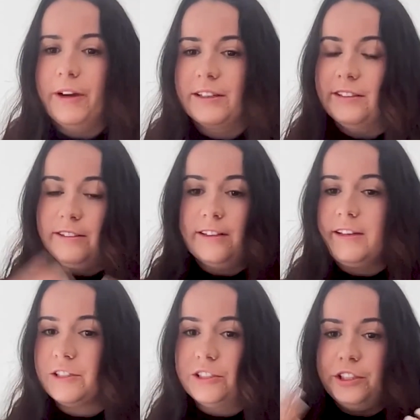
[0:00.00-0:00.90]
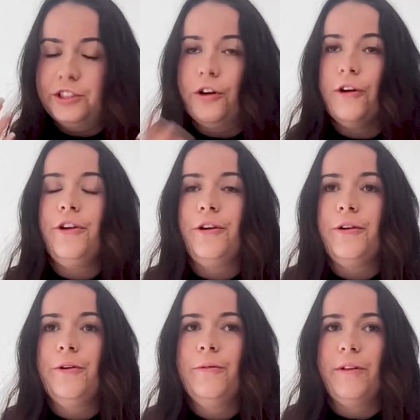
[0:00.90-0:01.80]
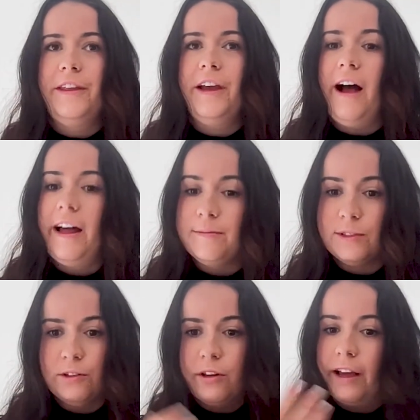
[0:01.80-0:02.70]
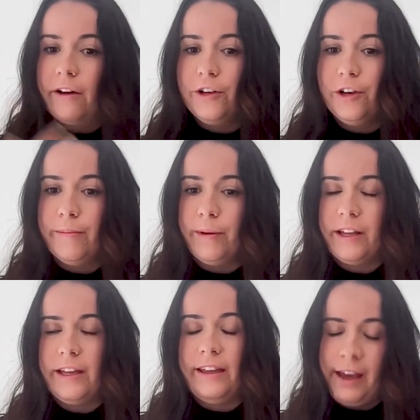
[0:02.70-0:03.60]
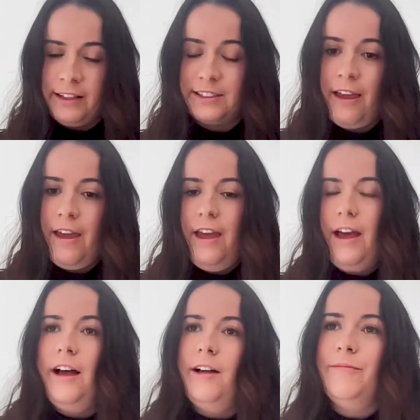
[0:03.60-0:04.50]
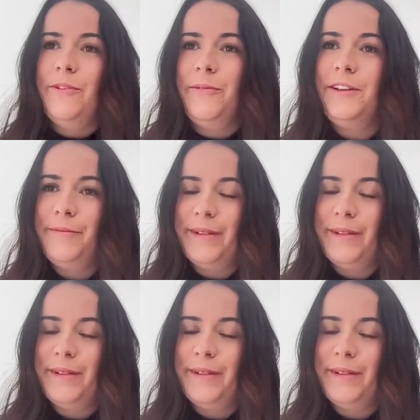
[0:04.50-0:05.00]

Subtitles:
works is it doesn't actually show you what the items look like on your body yet. We did